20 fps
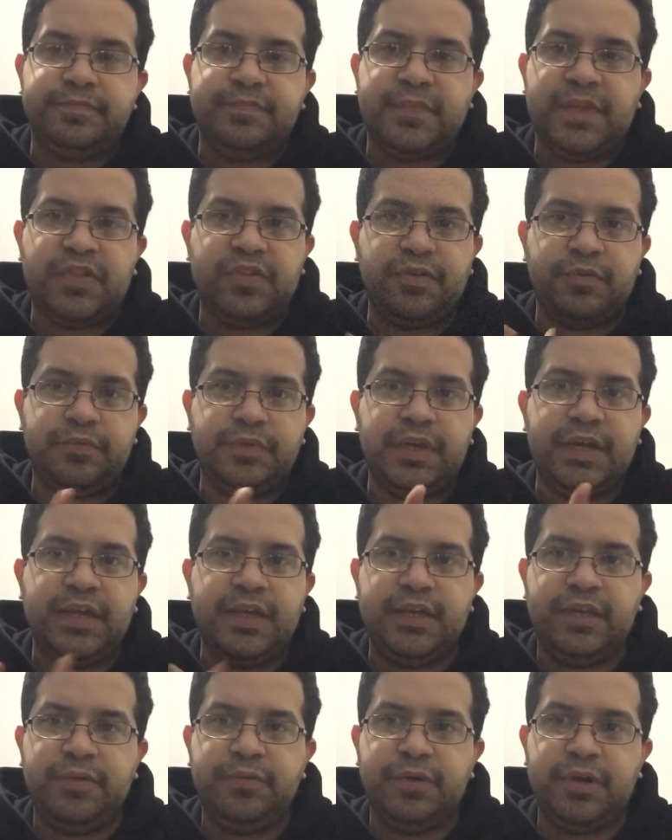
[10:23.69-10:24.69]
That's how
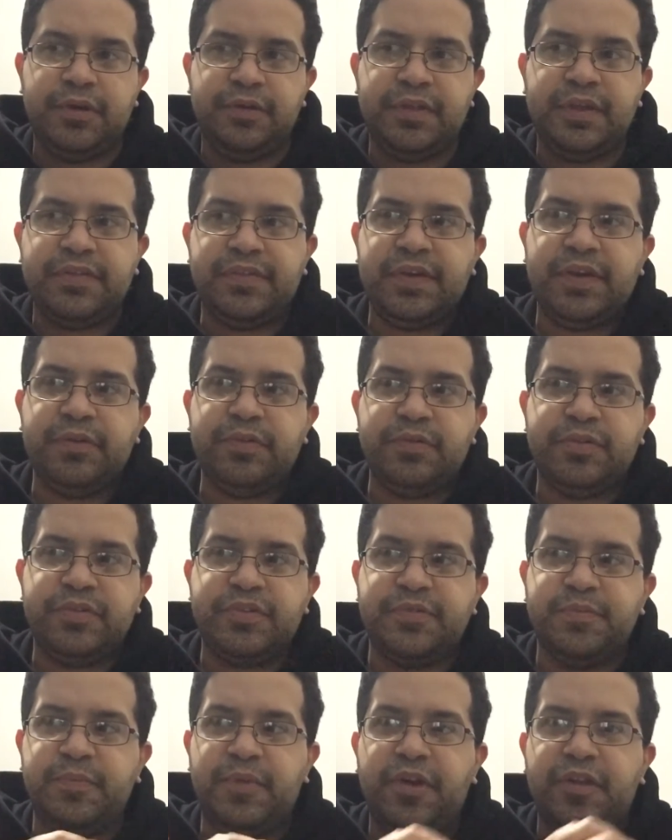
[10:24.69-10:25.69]
tiny we are. That's how
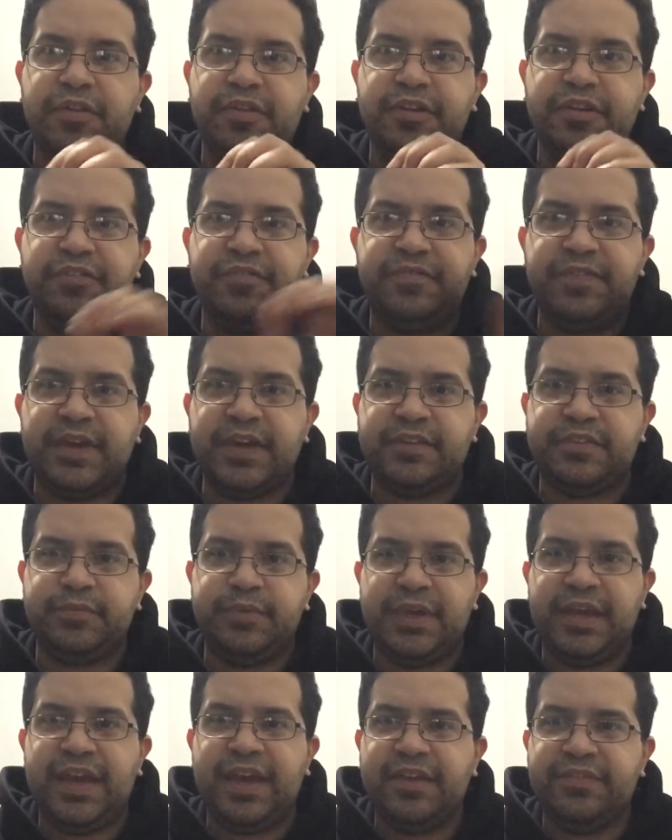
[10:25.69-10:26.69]
small an effect
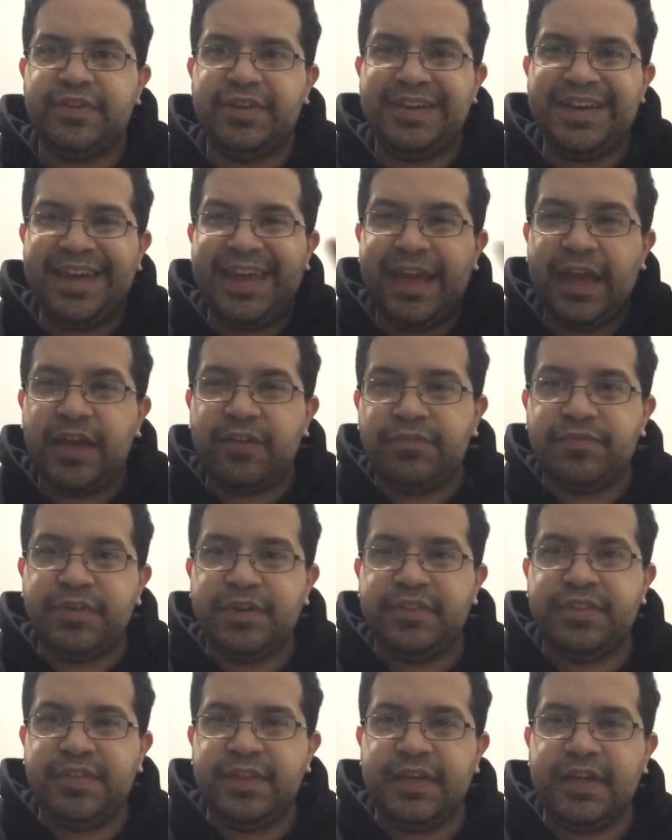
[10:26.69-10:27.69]
we have on
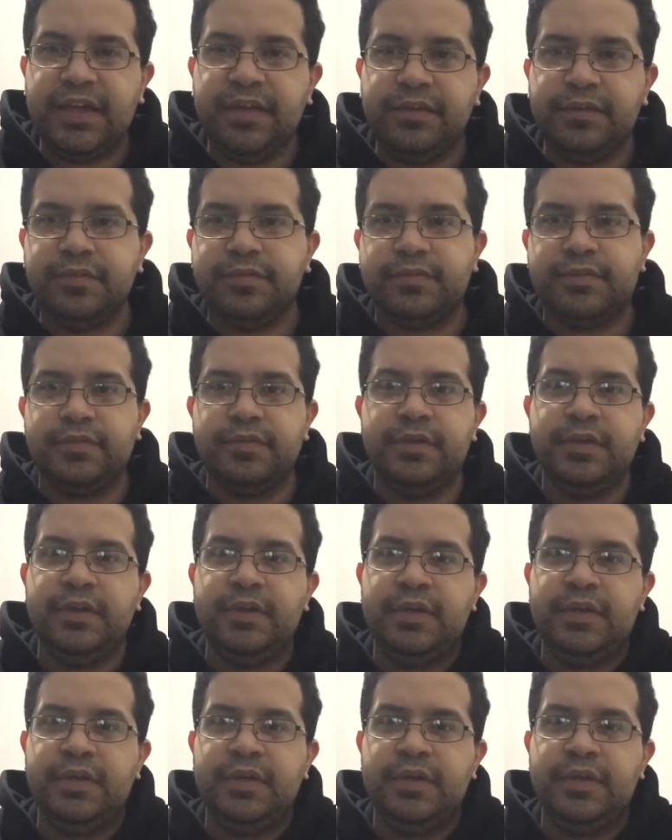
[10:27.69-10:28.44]
everything else.